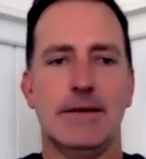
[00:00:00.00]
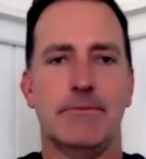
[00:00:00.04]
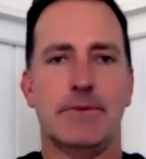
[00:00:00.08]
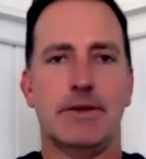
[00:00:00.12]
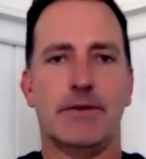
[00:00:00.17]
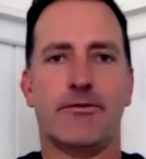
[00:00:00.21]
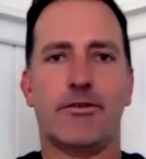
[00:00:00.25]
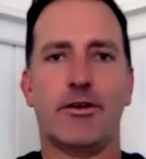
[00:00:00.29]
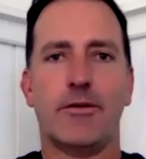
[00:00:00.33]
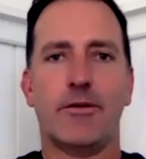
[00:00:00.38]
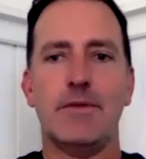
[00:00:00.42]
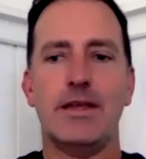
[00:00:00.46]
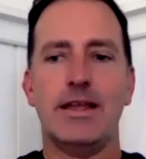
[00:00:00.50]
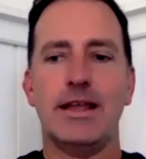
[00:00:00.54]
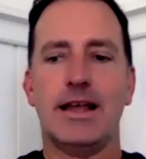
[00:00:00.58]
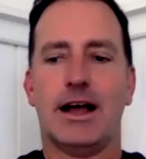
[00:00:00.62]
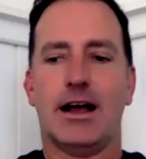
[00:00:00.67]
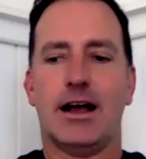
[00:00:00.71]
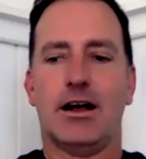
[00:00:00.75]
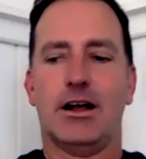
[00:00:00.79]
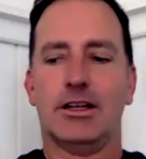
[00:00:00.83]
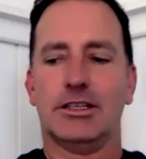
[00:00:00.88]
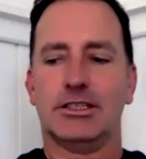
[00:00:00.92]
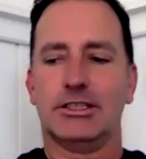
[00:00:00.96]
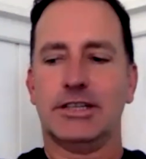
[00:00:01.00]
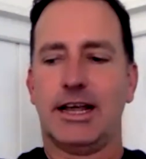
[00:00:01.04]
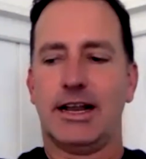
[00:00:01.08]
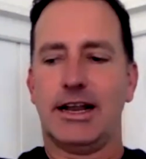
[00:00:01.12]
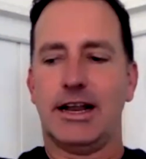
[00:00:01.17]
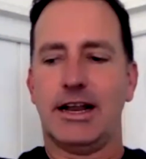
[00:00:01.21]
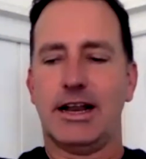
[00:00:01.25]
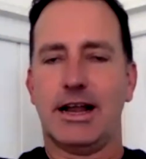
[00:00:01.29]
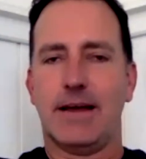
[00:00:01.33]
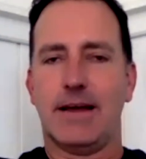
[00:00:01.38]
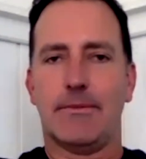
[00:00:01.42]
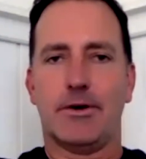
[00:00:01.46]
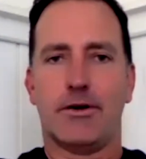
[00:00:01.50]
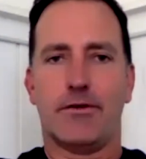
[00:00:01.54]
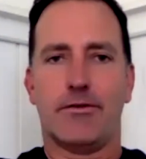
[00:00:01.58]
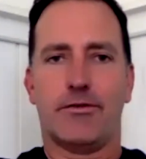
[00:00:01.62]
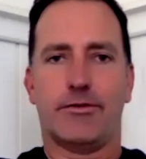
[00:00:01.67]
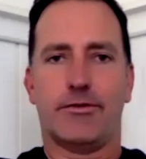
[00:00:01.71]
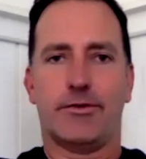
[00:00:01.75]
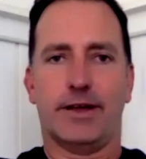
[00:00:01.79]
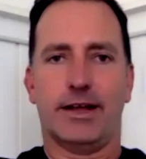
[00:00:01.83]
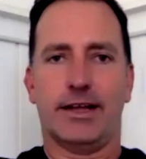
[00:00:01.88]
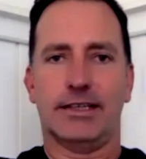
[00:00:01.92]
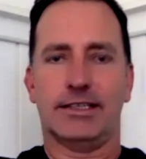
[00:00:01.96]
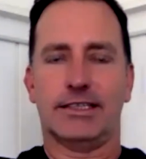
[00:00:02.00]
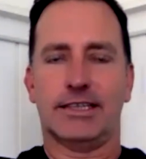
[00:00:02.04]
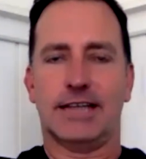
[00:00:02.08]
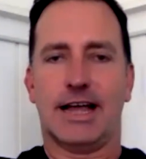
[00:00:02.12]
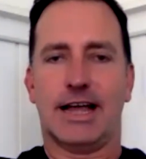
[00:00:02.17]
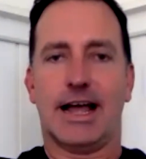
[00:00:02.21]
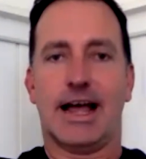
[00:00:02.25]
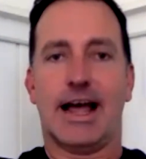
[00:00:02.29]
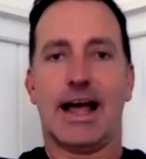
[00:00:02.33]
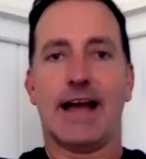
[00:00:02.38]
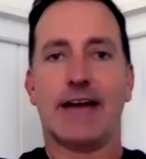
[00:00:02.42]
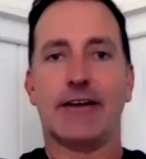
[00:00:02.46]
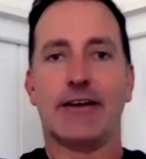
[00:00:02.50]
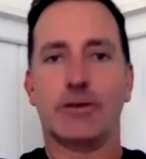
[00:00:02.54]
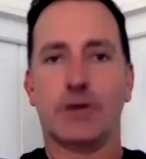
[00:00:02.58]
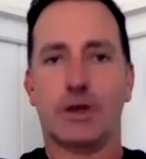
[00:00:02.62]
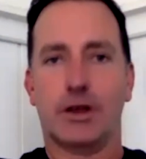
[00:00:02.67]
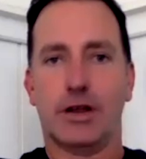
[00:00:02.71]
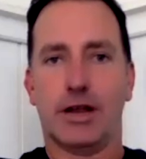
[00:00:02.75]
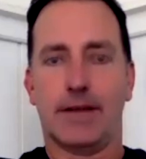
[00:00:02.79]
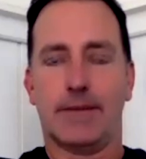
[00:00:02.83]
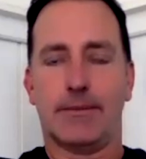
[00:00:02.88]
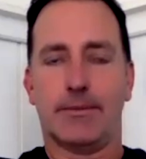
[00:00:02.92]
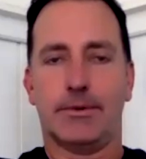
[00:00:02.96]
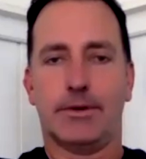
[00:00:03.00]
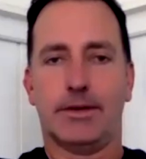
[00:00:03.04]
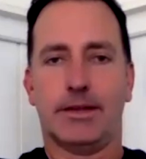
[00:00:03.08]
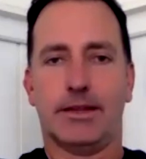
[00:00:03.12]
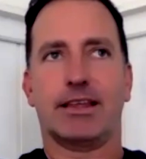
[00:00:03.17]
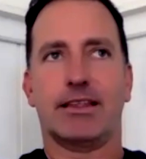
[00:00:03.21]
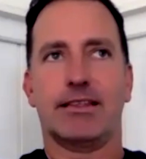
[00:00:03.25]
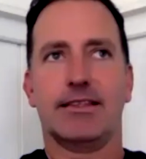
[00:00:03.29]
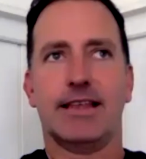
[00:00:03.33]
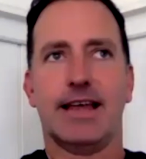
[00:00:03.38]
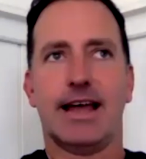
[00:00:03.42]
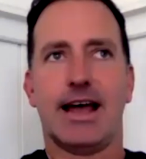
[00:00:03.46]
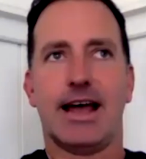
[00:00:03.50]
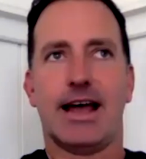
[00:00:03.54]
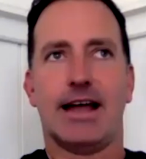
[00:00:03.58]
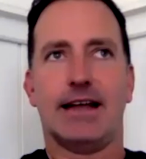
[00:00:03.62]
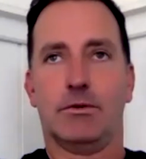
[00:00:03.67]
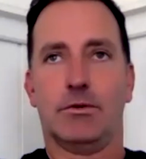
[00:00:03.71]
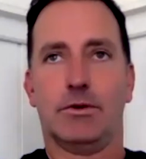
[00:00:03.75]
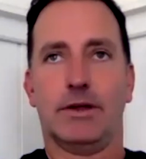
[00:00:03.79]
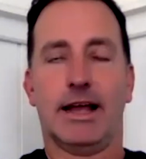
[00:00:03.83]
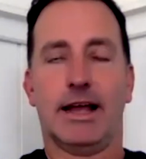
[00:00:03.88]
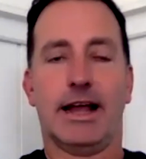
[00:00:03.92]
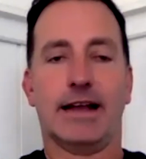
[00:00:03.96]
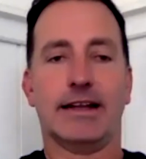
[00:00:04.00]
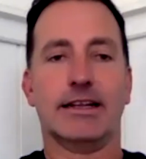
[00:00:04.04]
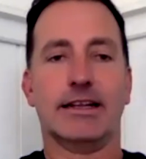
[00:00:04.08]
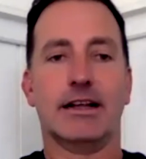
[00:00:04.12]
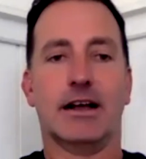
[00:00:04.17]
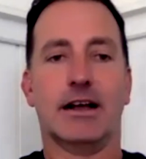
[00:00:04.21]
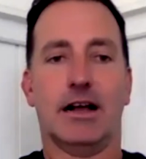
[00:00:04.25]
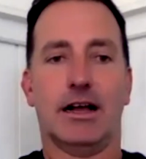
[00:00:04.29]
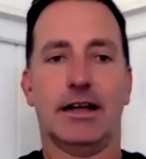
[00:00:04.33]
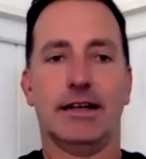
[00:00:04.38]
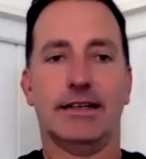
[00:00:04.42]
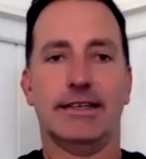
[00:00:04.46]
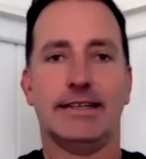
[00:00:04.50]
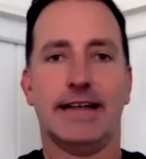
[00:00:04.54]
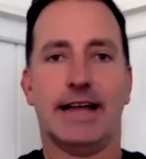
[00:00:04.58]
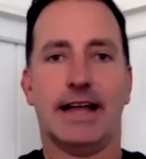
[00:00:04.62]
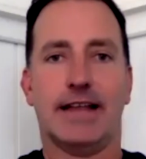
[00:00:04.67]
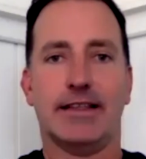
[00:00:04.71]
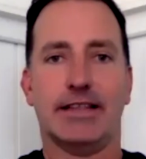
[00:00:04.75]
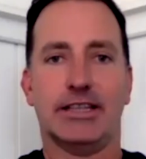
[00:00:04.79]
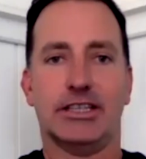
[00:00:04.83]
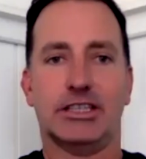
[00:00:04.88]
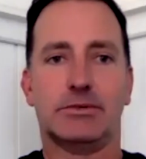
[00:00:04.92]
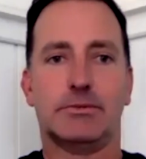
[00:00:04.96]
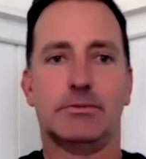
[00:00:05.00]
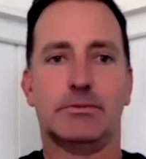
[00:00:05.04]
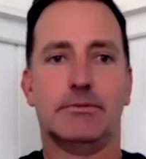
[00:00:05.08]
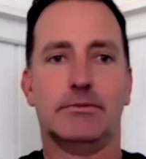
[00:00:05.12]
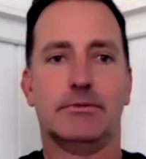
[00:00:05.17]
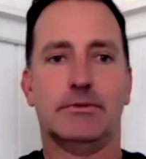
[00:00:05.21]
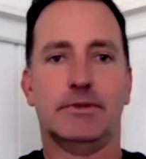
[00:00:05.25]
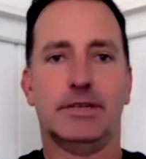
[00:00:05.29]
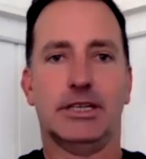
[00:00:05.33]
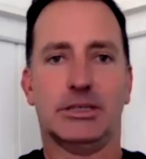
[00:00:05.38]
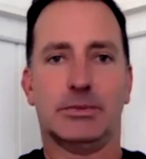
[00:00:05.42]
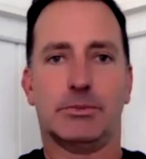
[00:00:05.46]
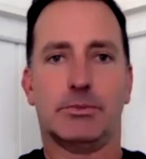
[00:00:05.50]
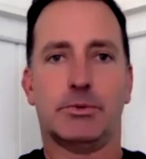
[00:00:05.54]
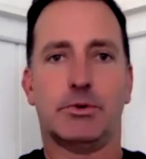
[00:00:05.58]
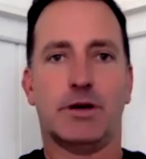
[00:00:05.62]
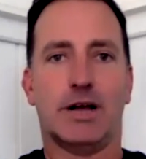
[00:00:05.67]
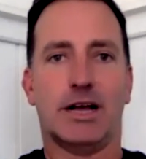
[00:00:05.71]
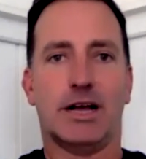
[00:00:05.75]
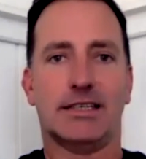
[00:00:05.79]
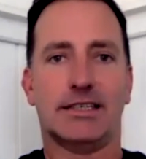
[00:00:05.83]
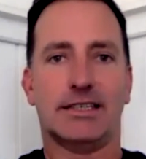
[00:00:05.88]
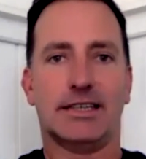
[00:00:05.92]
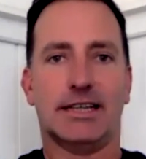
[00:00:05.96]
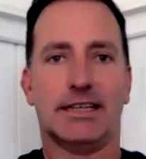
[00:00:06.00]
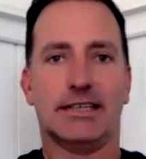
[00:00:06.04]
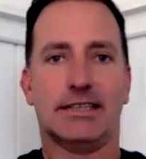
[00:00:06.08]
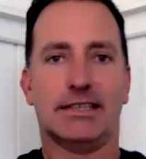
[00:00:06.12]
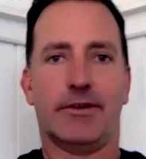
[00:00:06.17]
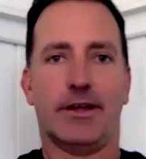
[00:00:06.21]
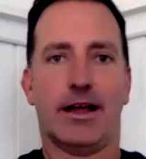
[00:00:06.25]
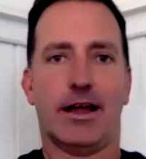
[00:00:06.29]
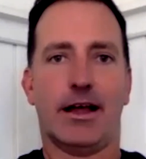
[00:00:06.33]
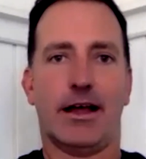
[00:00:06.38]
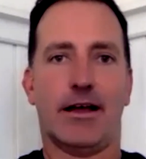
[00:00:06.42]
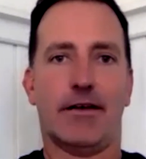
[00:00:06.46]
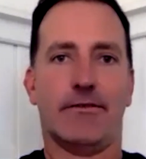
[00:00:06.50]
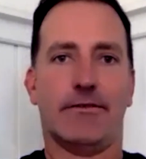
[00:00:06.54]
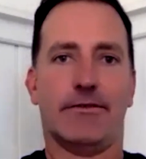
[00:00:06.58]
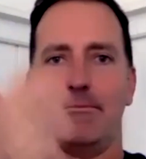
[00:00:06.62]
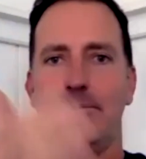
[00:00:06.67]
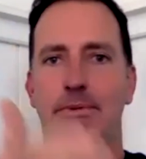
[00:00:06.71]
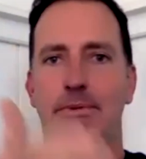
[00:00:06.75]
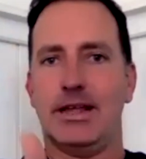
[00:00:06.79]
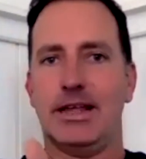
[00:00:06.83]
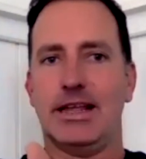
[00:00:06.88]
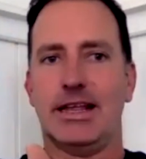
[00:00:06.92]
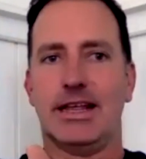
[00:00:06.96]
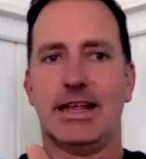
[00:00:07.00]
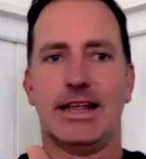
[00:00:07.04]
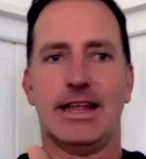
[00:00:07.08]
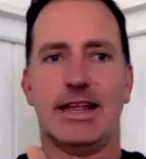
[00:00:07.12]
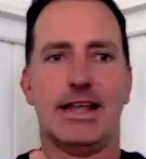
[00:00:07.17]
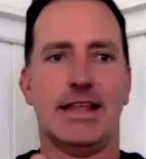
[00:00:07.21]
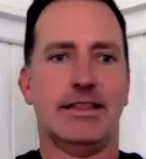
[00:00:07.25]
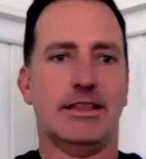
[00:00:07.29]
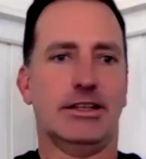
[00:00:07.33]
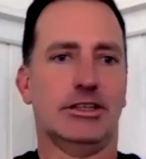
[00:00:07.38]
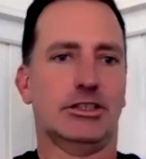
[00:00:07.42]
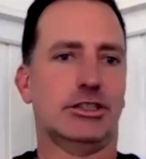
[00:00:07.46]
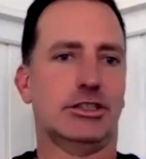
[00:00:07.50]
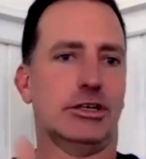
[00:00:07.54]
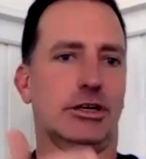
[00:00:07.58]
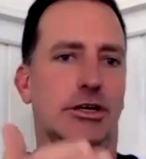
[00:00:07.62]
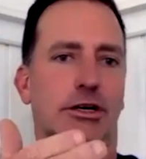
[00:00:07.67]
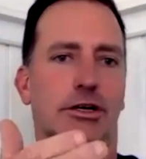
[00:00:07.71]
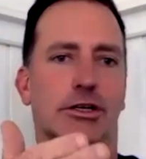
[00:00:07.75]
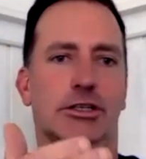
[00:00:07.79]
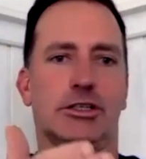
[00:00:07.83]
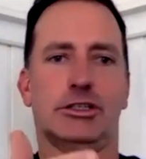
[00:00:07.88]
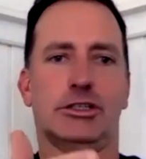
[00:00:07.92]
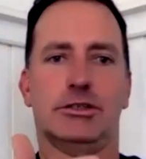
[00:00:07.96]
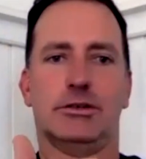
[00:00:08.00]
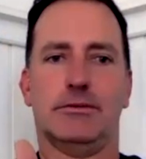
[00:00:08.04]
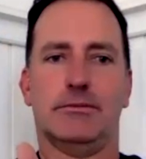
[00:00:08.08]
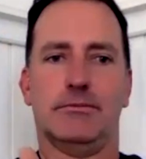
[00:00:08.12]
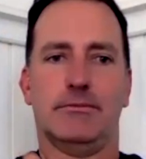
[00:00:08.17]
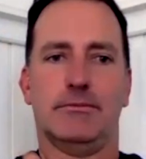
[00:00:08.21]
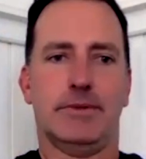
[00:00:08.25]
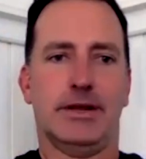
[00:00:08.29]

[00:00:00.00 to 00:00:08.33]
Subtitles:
But for me, I also had a number of friends that I had grown up with that had gone down this process of being in the church,